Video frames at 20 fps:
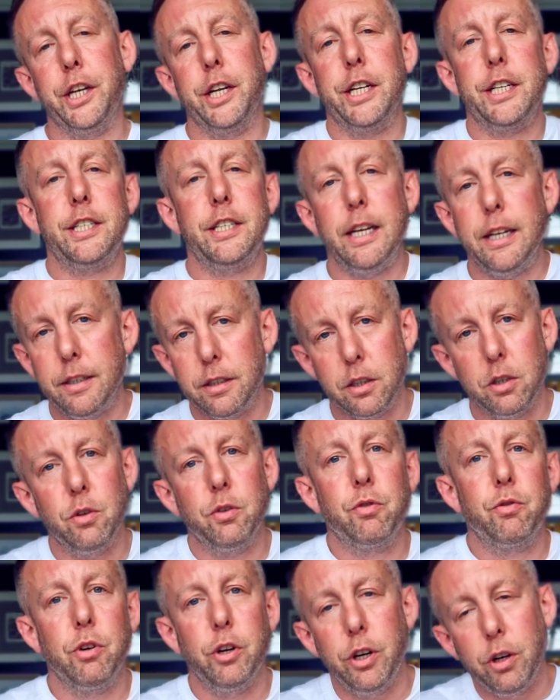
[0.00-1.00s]
to sit and go
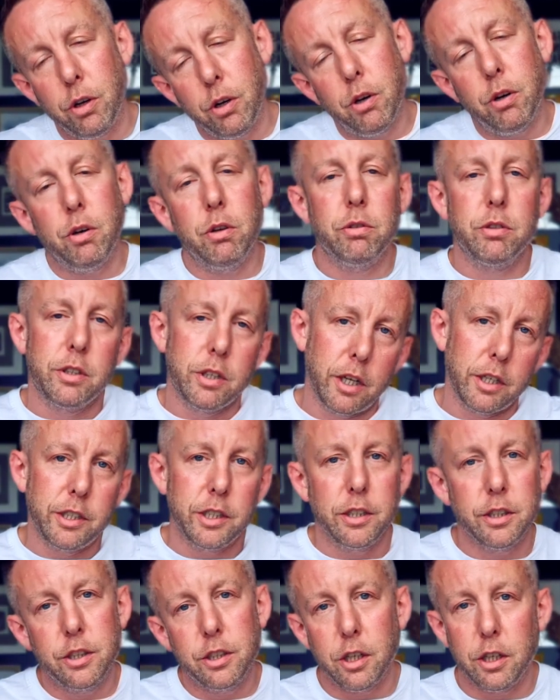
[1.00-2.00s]
through, oh,
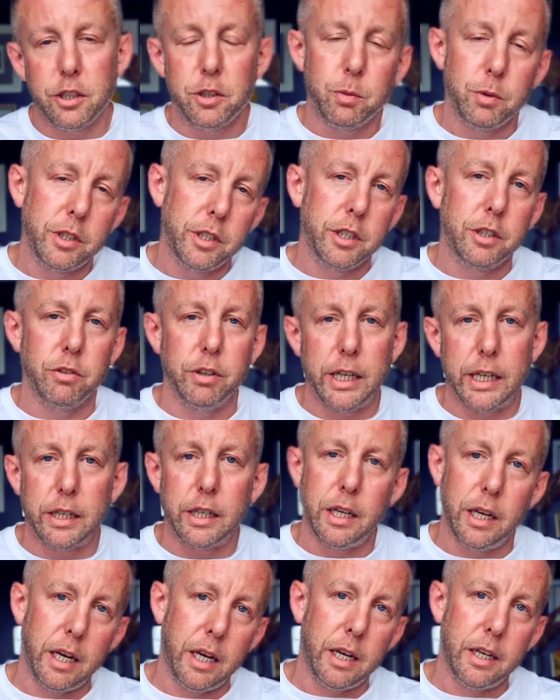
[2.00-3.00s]
such and such was a
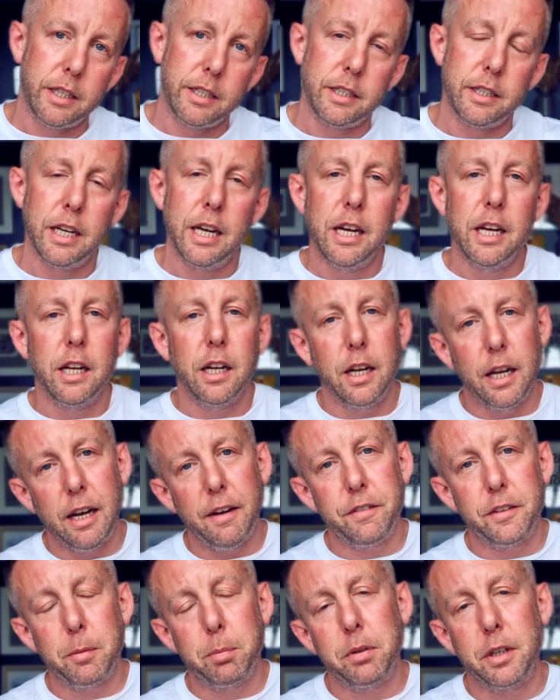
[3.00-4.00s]
great guest,
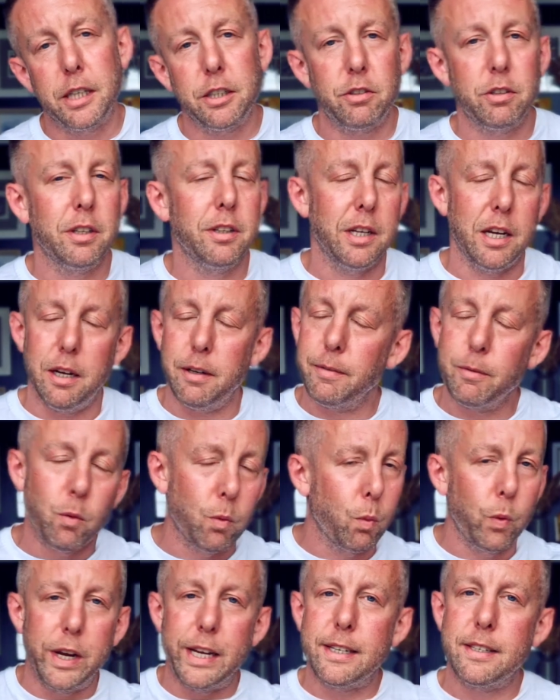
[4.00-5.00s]
left the place? Nah,
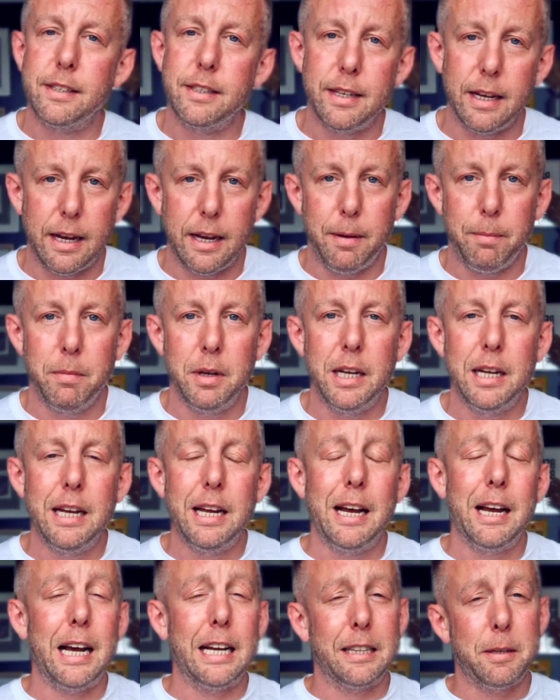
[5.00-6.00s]
waste of time.
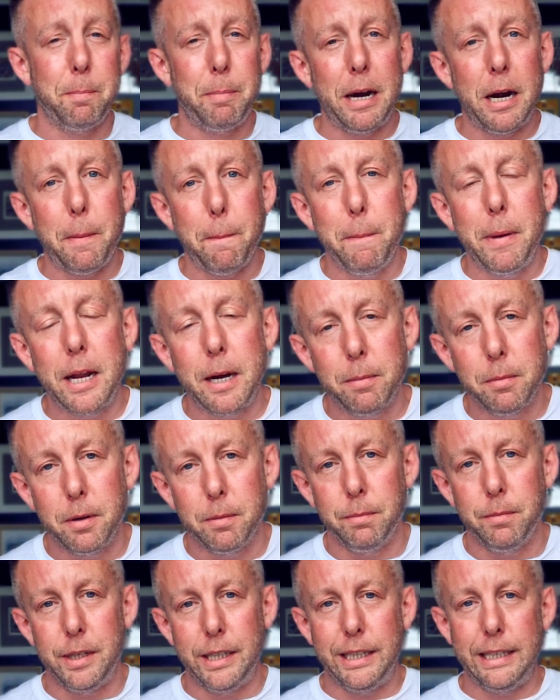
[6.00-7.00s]
At the bare
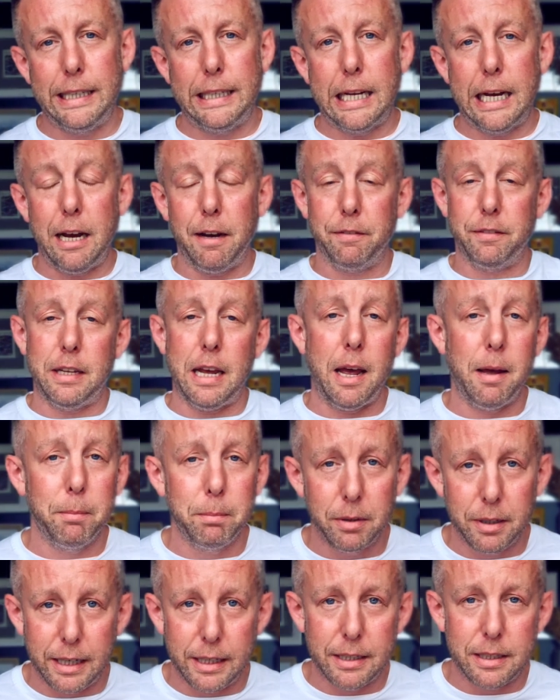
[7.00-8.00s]
minimum, you need to have
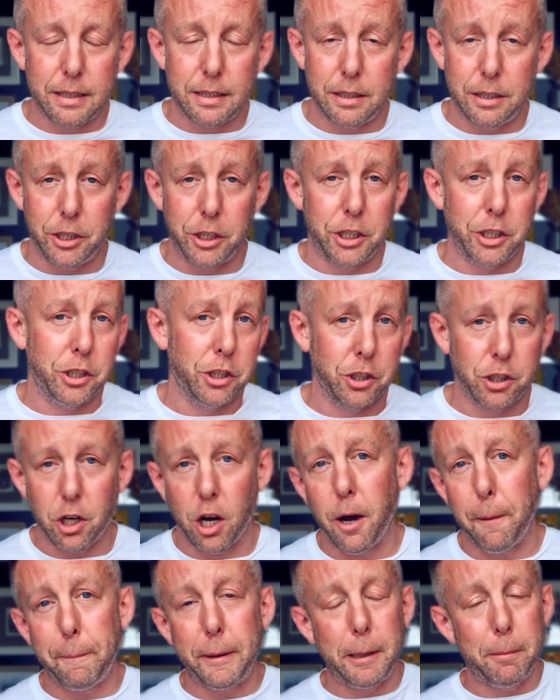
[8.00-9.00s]
templates that you can just
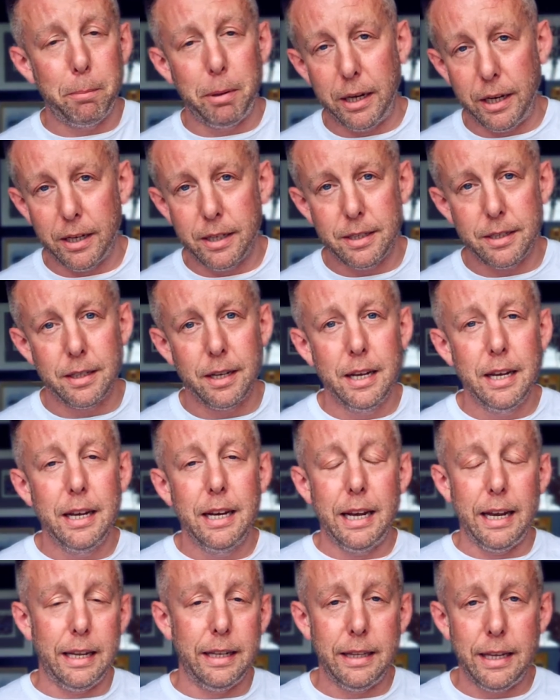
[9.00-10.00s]
copy and paste
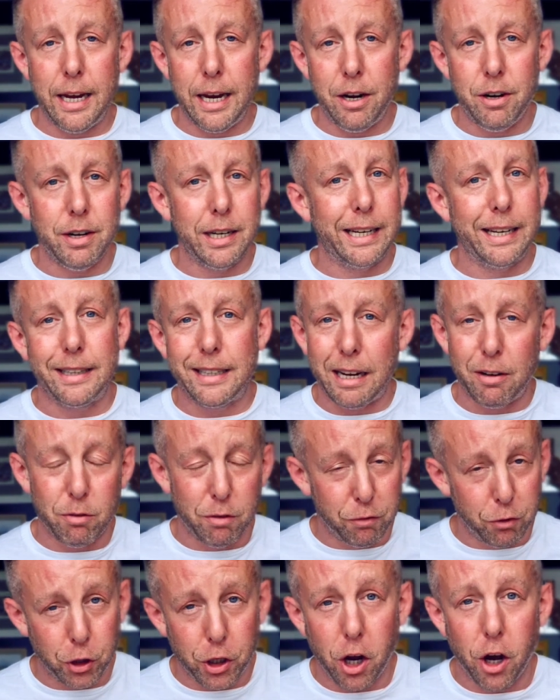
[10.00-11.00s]
in there and get that
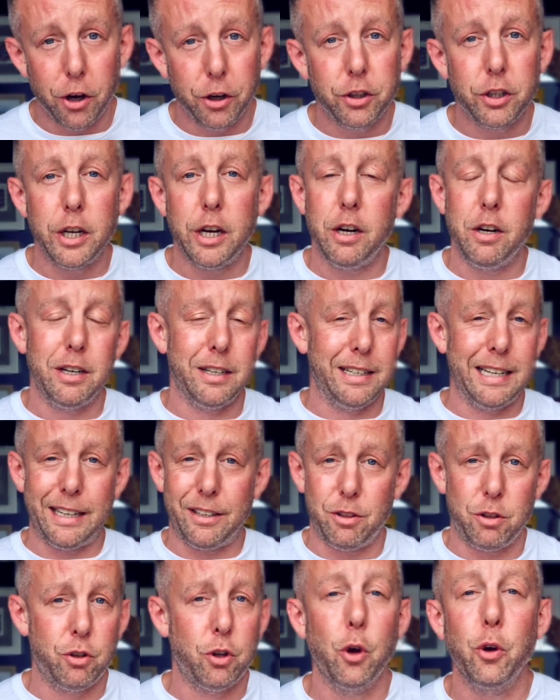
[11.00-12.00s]
review out there in
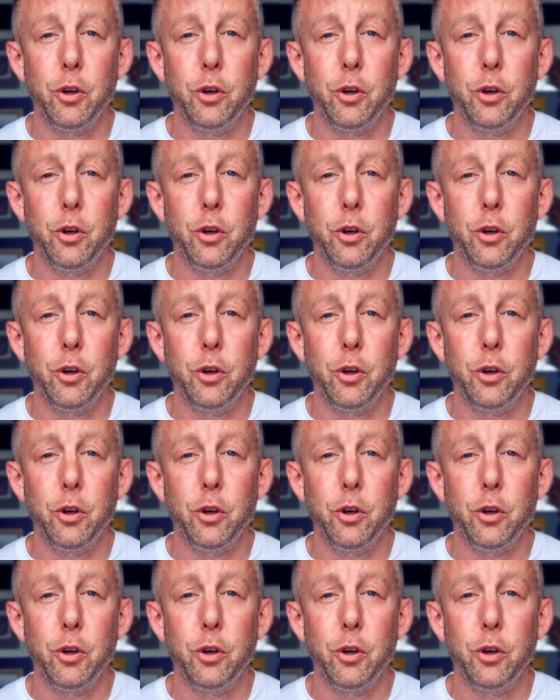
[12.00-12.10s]
like 2